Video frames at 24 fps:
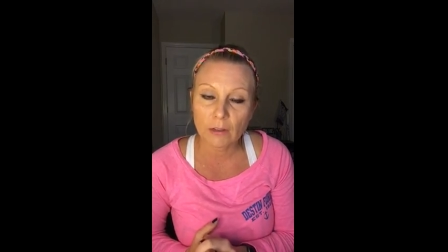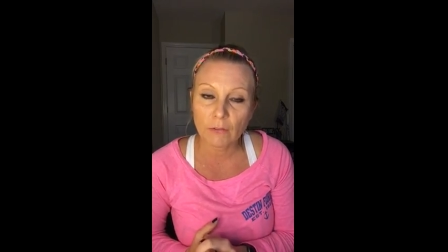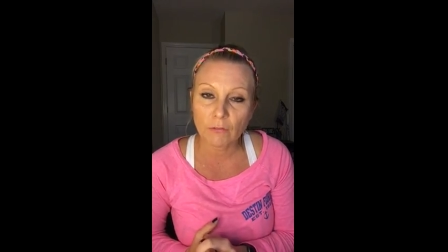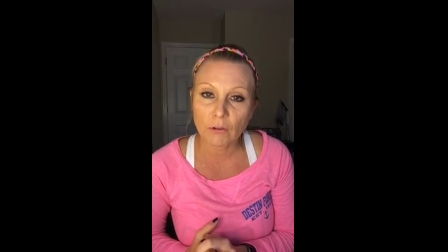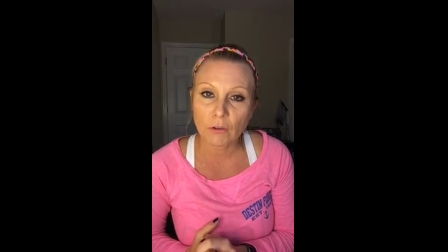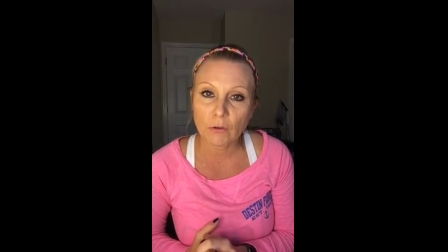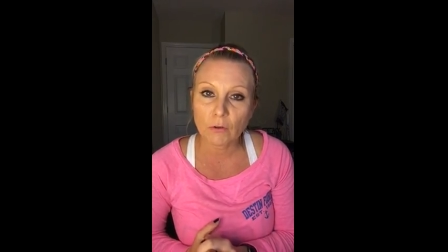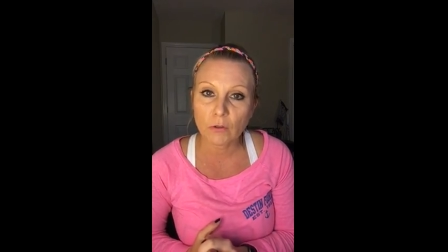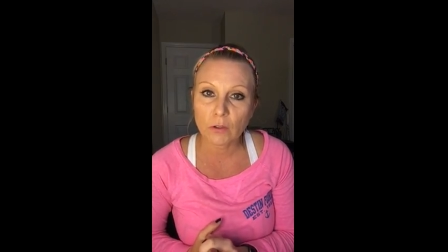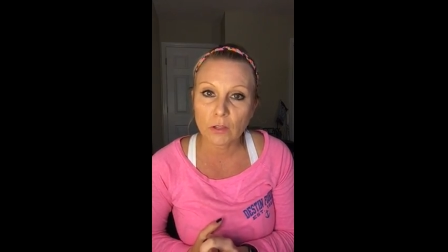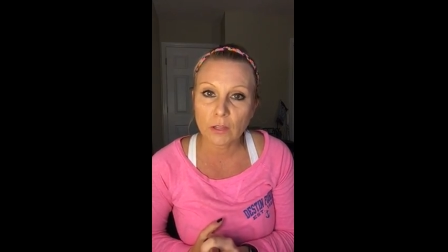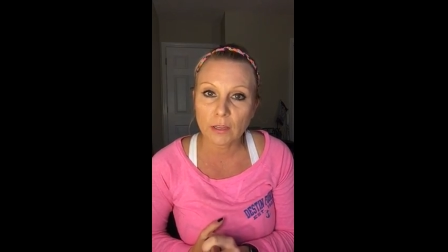if
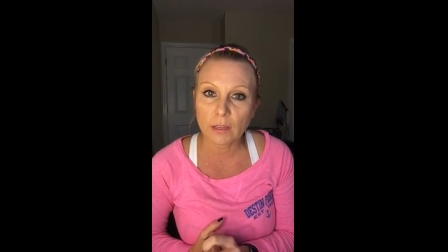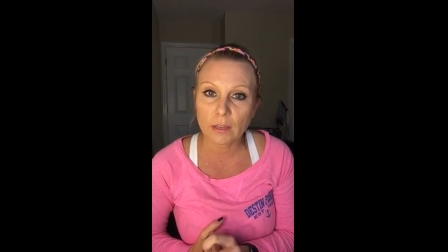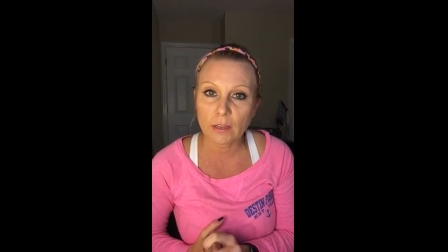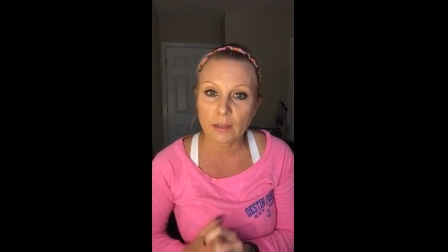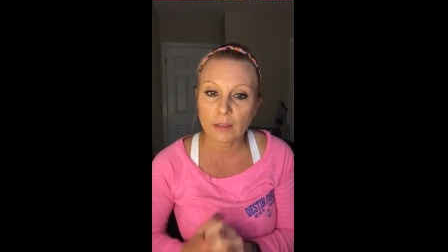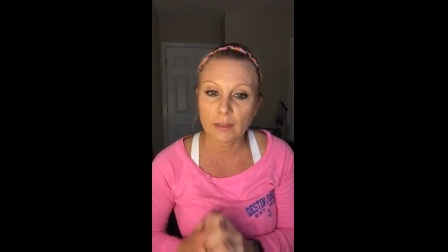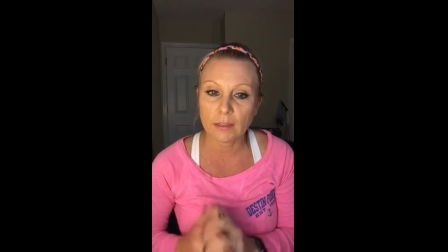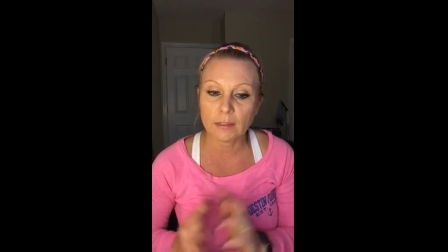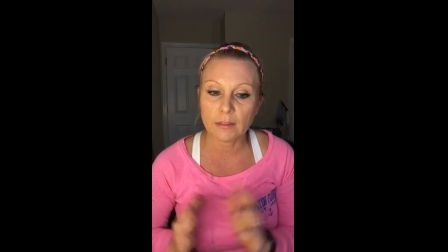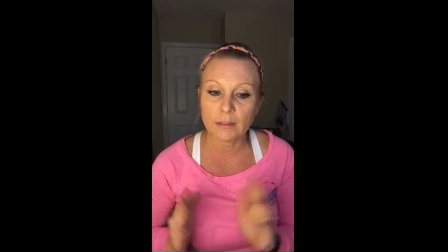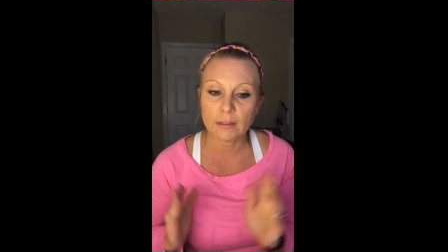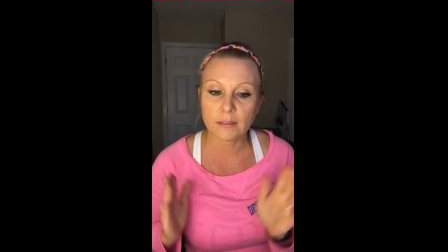you click
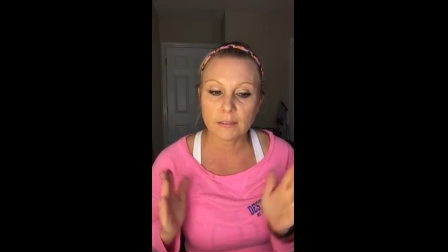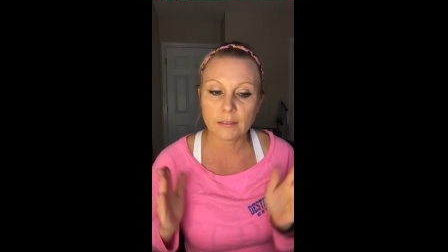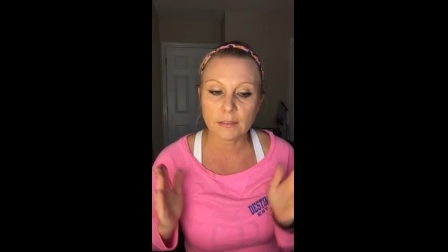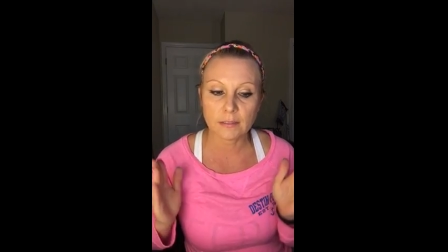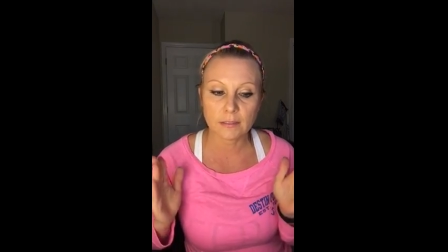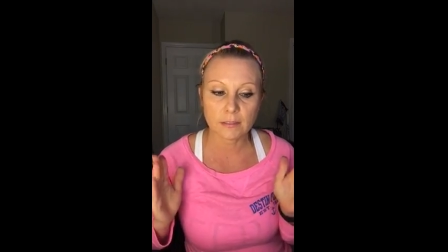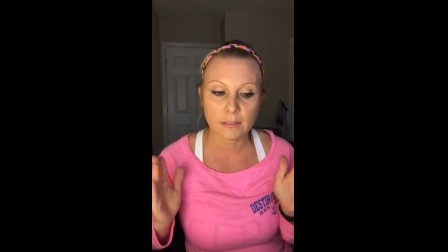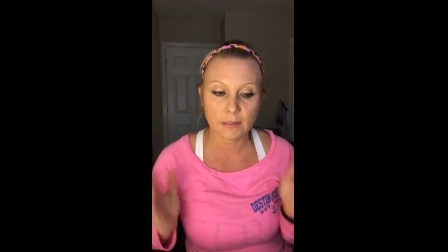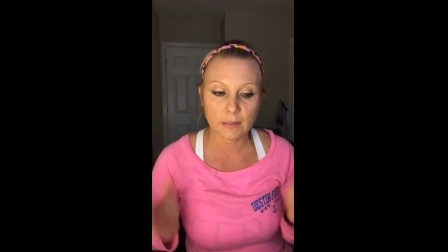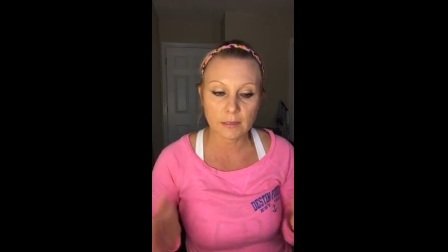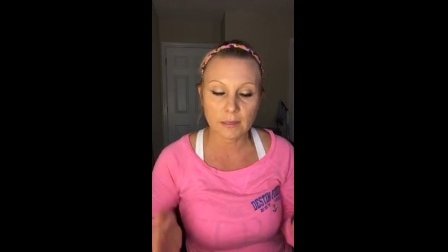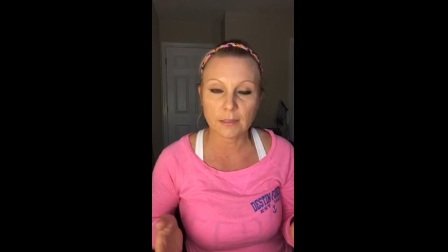in
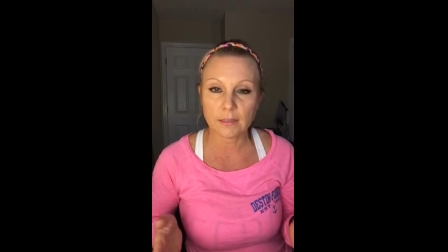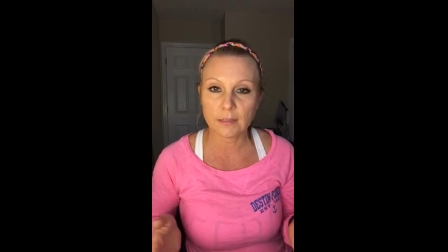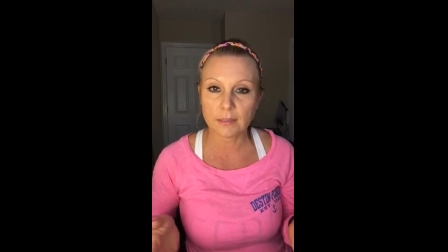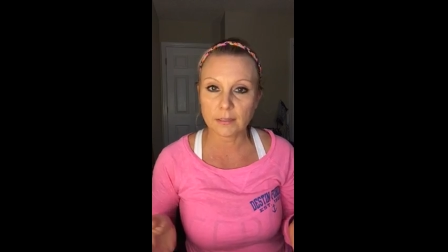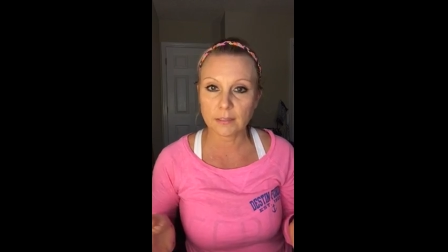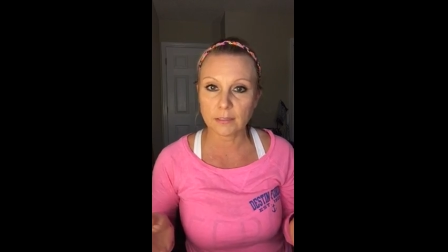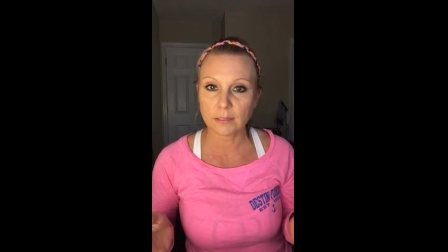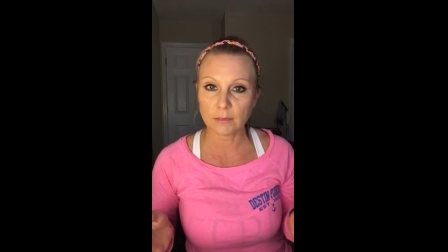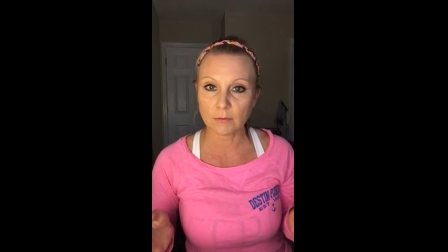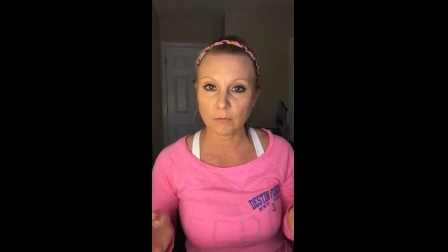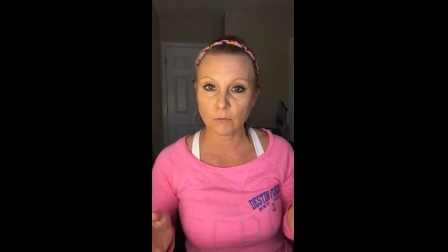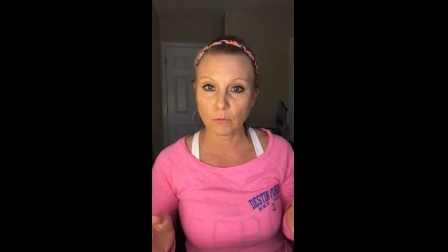this in
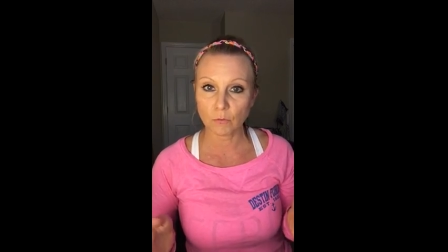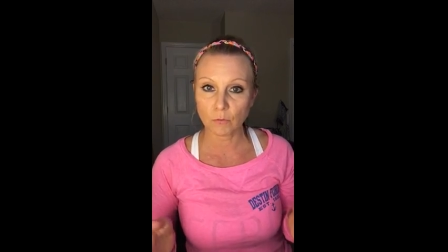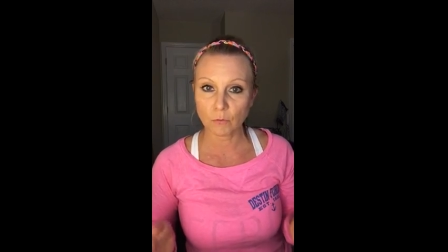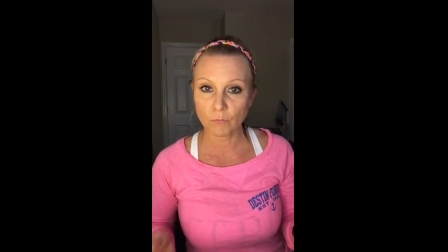this